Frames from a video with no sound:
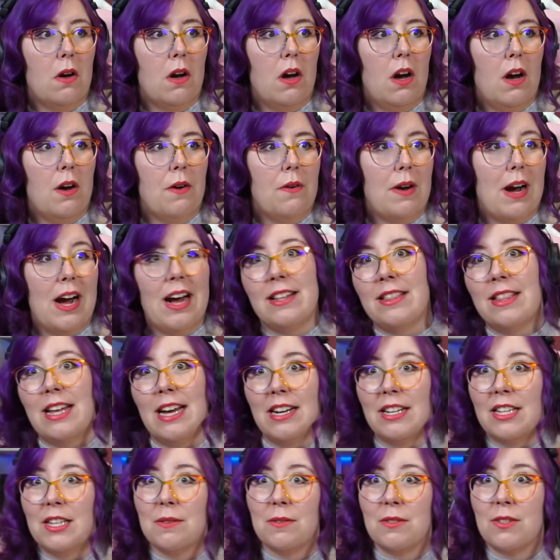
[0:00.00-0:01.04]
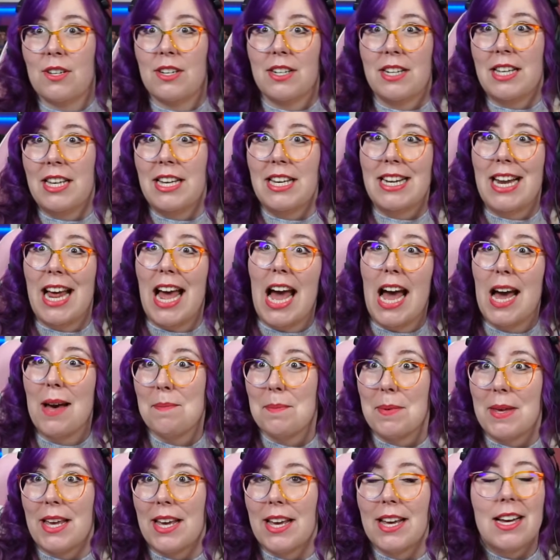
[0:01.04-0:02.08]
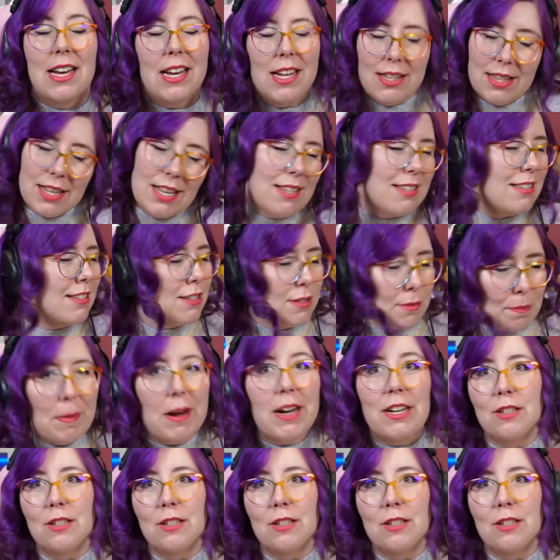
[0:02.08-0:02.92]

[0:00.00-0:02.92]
Oh, I thought he was going to eat Happy. This is much